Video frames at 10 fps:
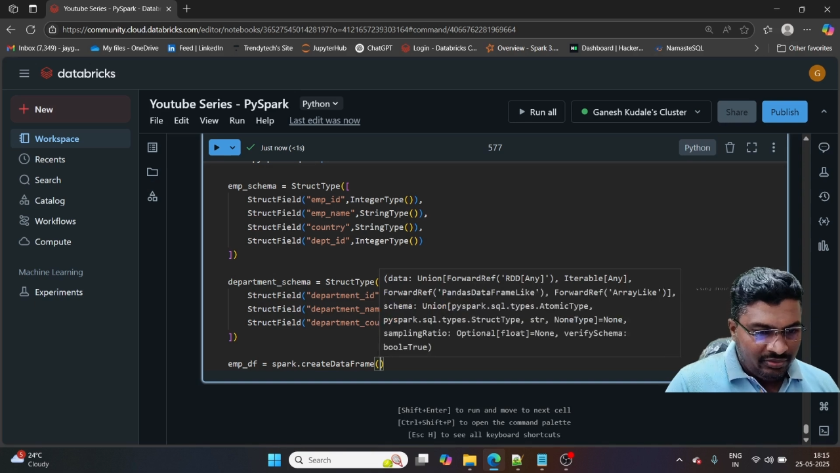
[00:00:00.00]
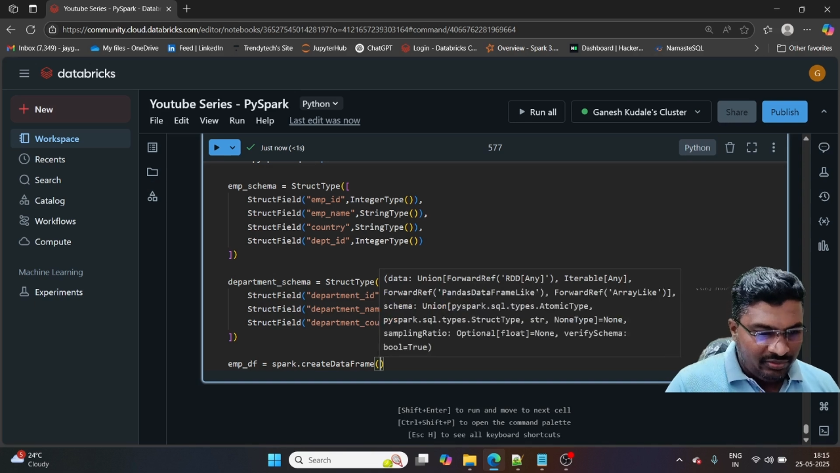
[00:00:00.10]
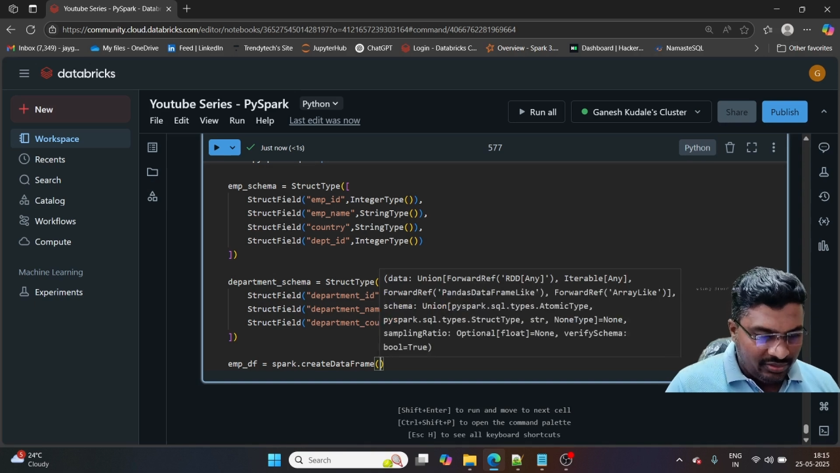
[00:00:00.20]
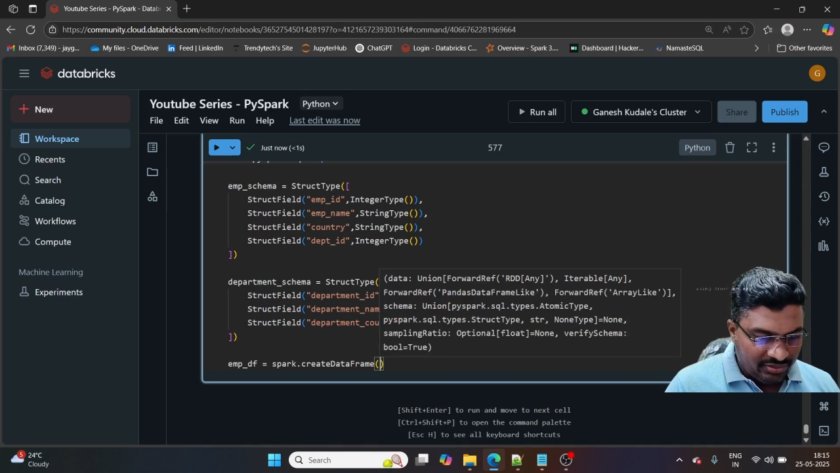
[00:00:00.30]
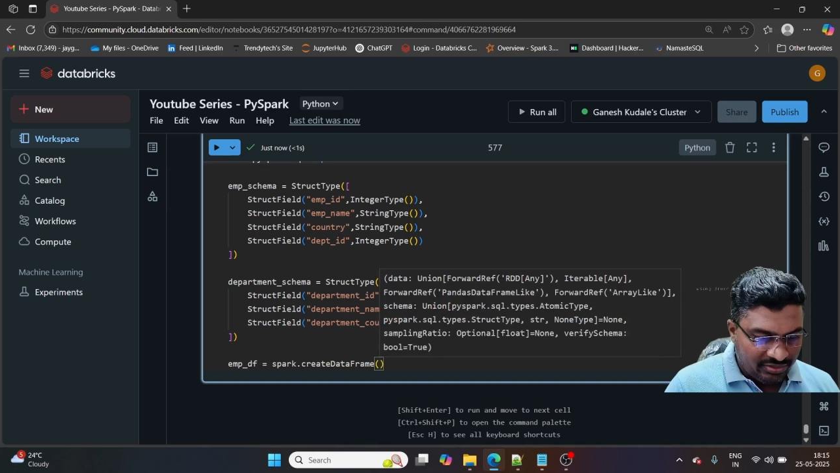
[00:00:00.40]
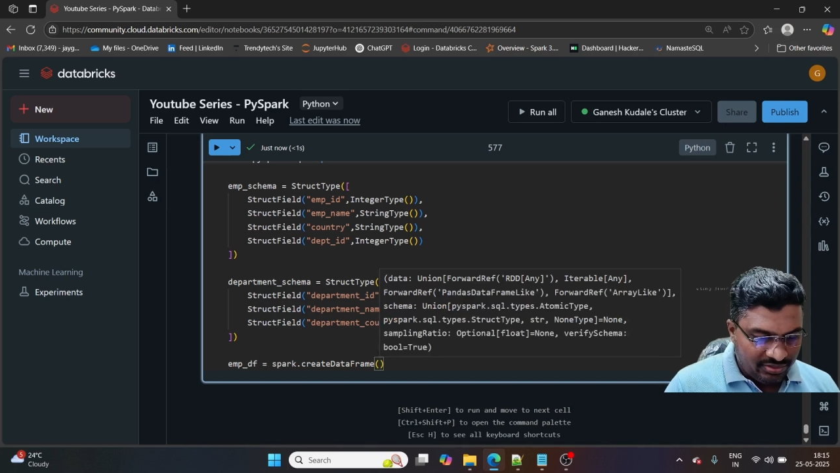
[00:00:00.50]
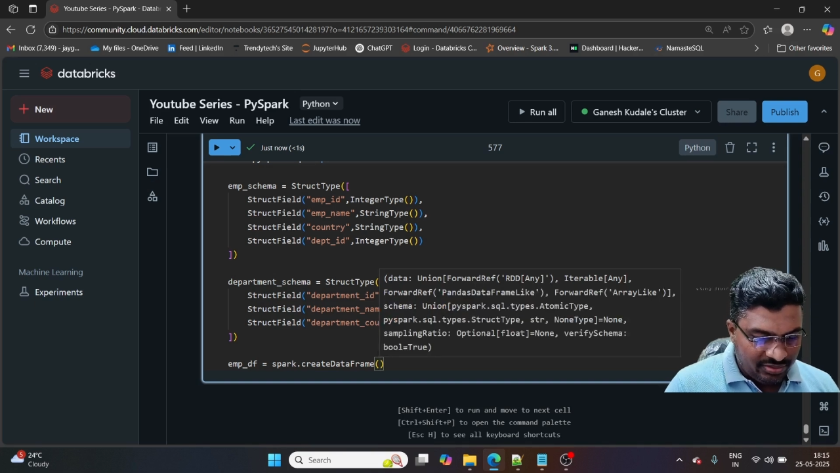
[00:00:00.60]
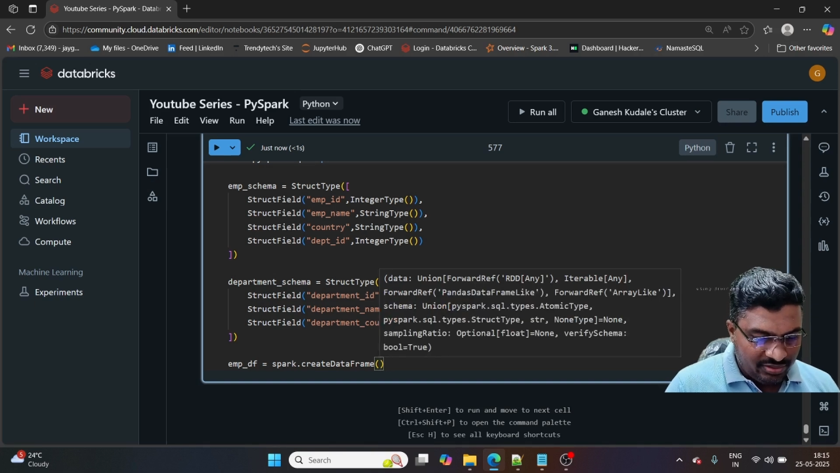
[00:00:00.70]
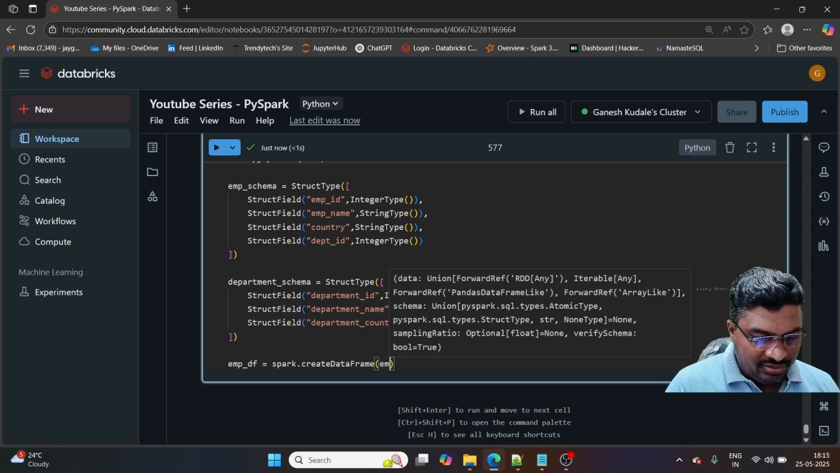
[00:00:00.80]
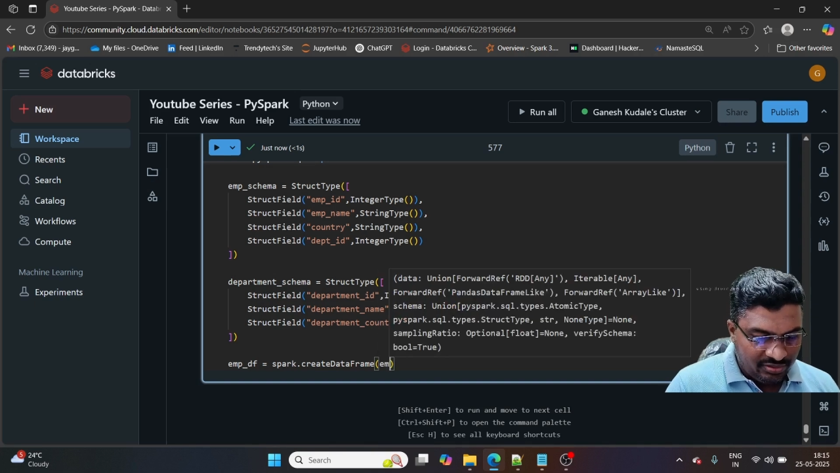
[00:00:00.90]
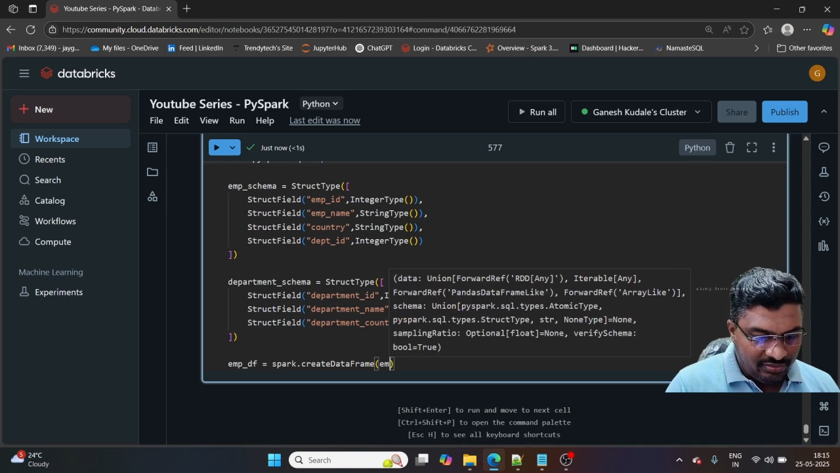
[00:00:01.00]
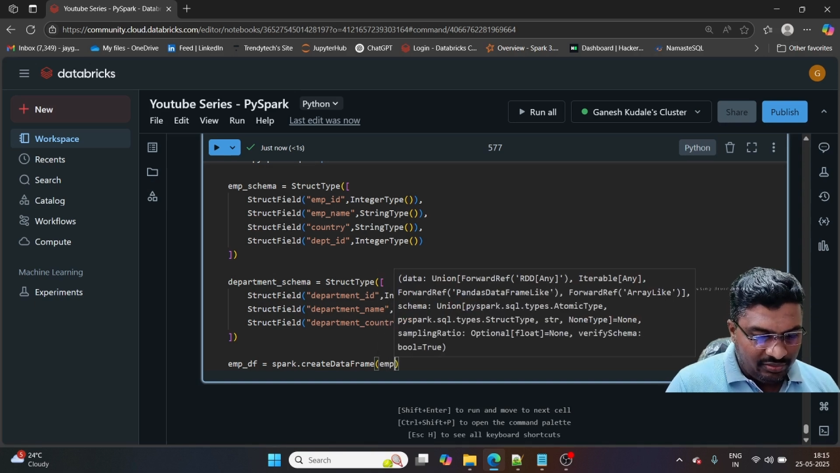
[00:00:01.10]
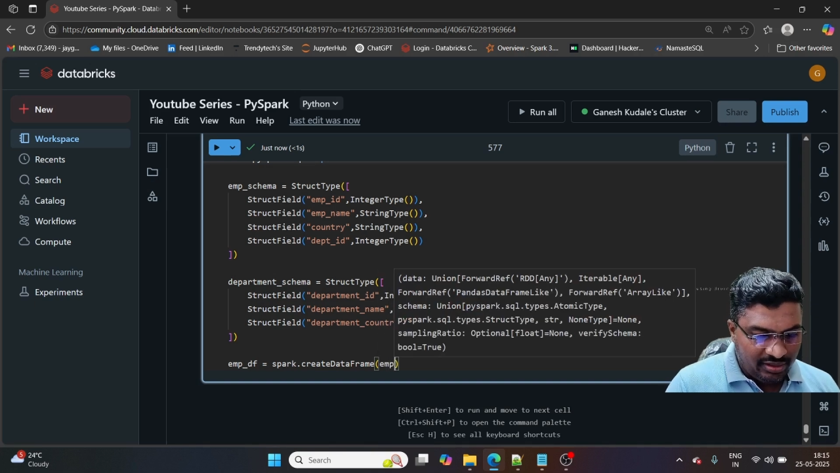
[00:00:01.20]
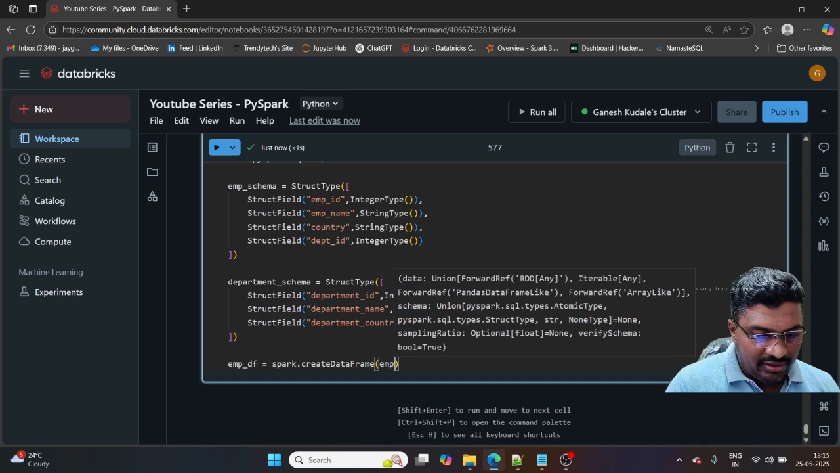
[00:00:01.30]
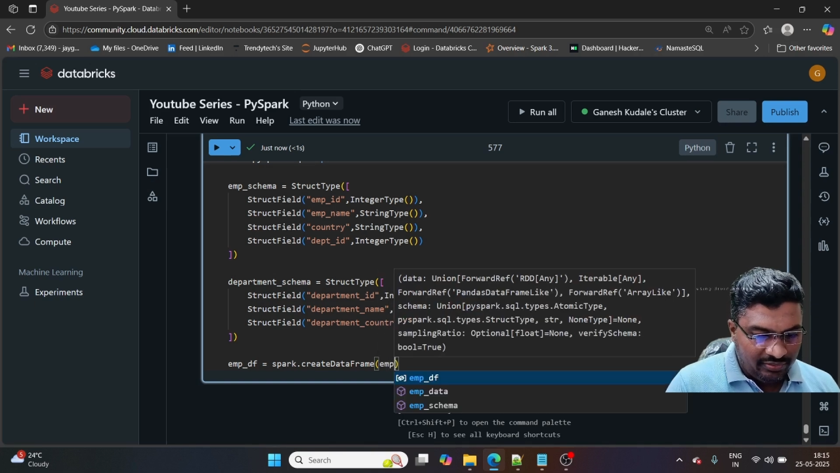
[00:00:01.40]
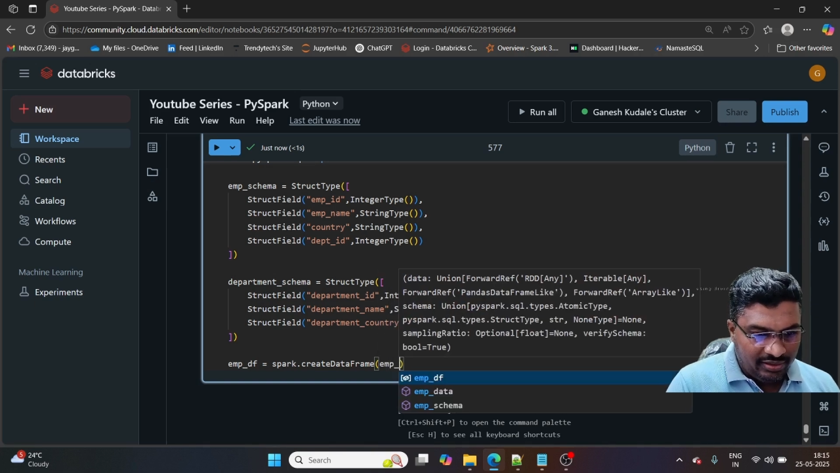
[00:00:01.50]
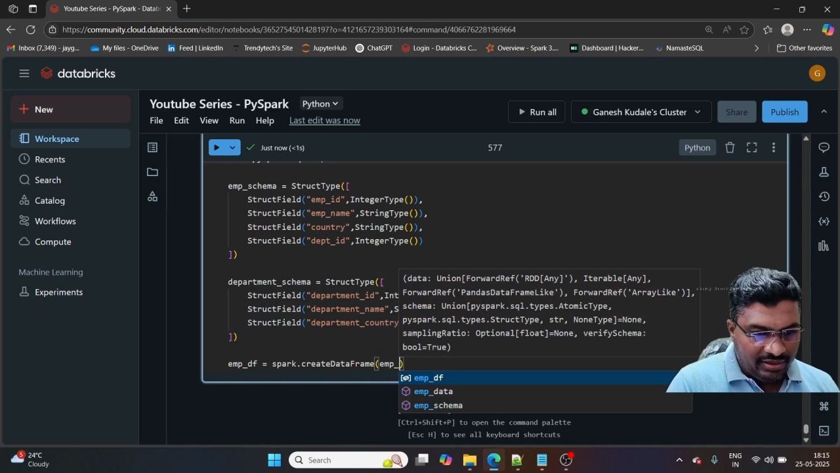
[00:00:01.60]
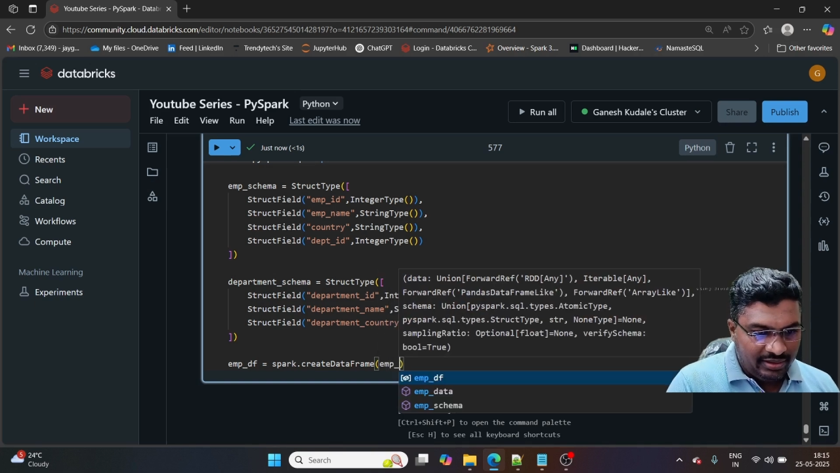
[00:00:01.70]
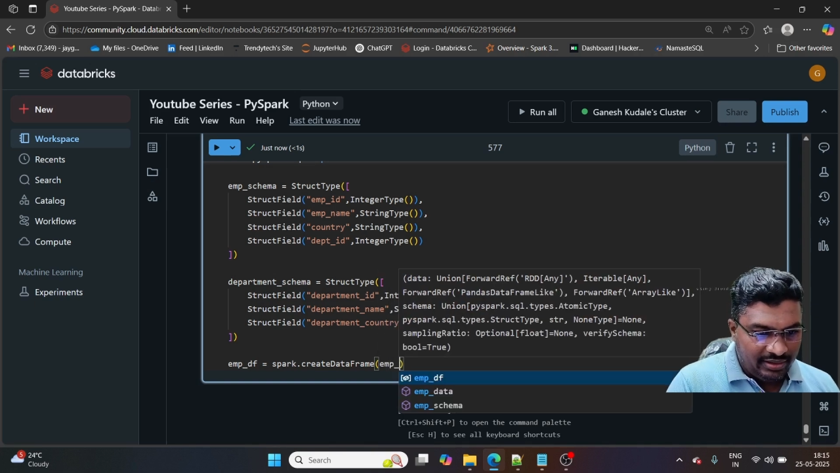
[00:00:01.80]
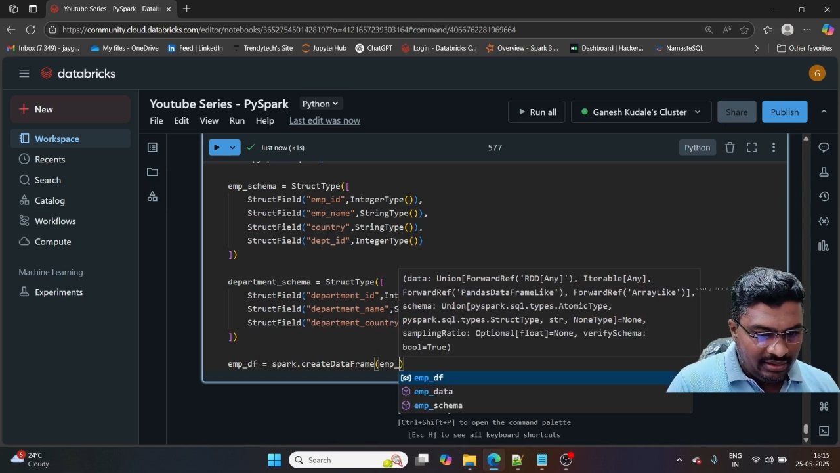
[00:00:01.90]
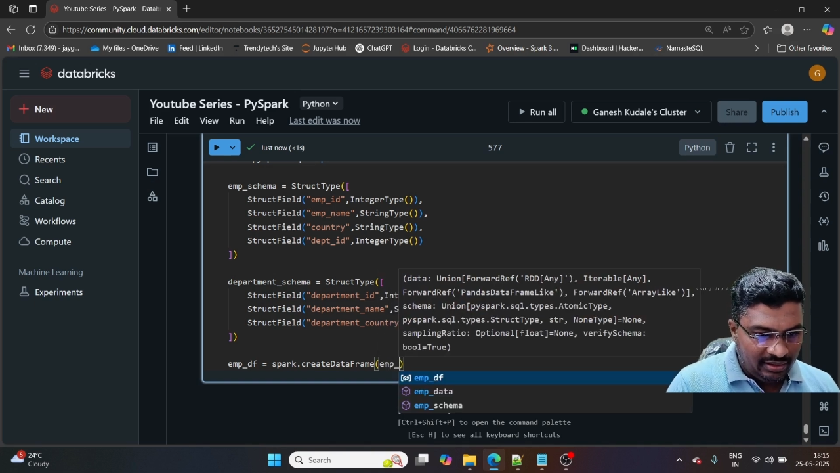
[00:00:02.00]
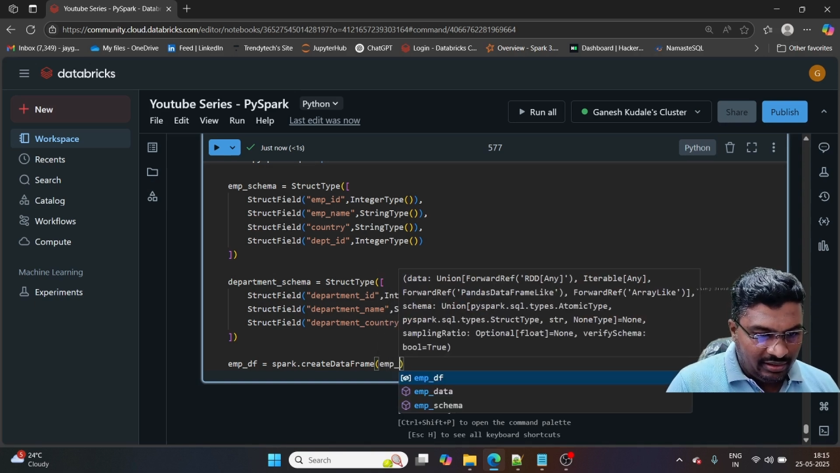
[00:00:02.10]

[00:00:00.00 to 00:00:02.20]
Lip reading: First, what it will take,